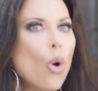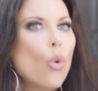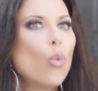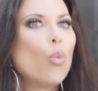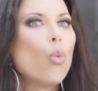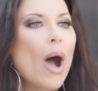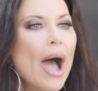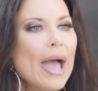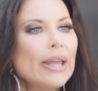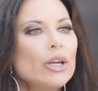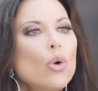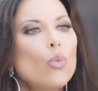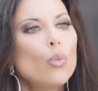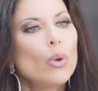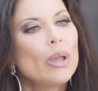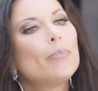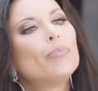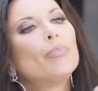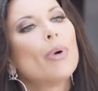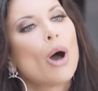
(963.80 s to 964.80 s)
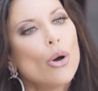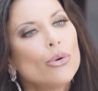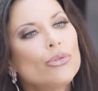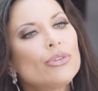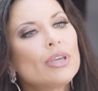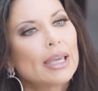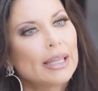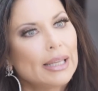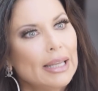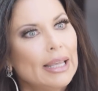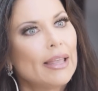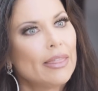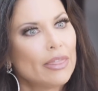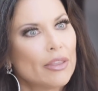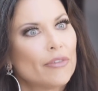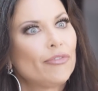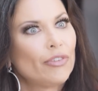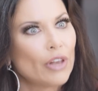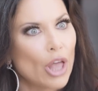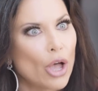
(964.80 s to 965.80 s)
Why don't we both get in
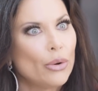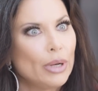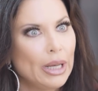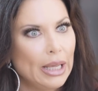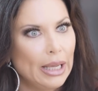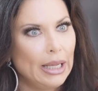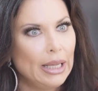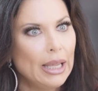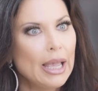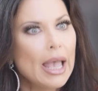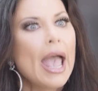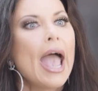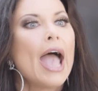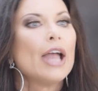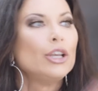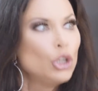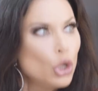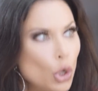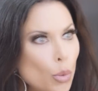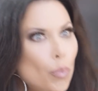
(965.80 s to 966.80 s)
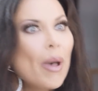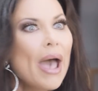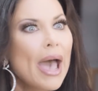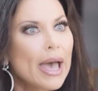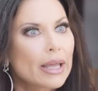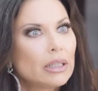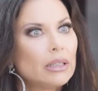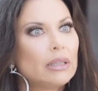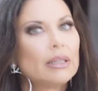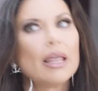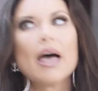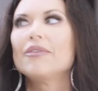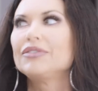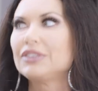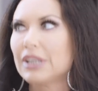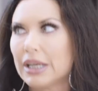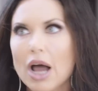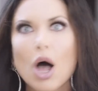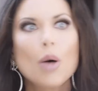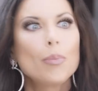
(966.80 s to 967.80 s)
the floaty and you paddle
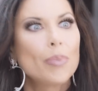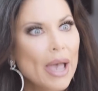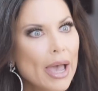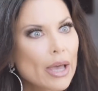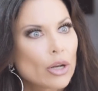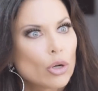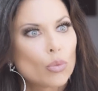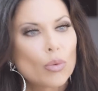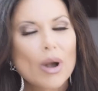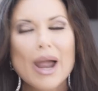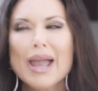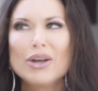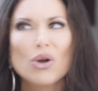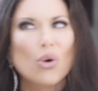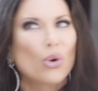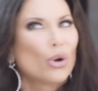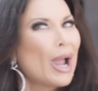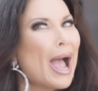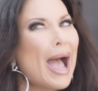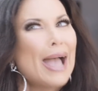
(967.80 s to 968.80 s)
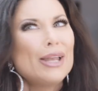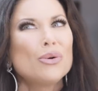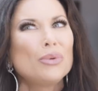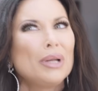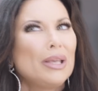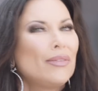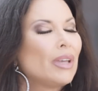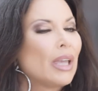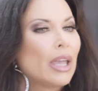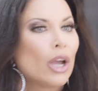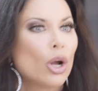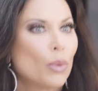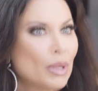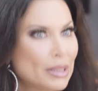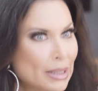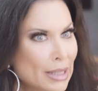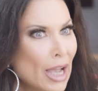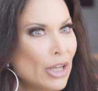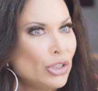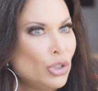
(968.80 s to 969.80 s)
left and I'll paddle right, or I don't even care
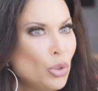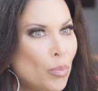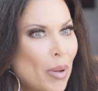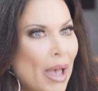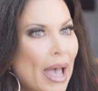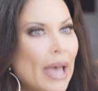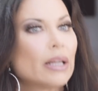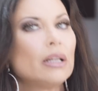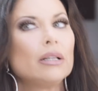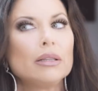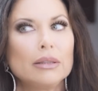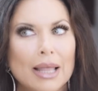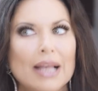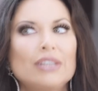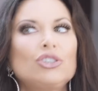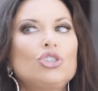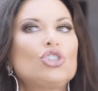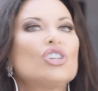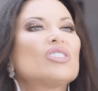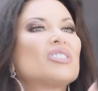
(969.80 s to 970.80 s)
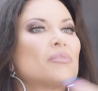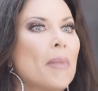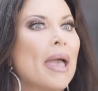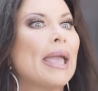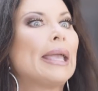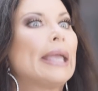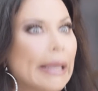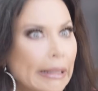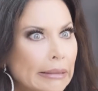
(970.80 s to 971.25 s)
what side you paddle, let's just make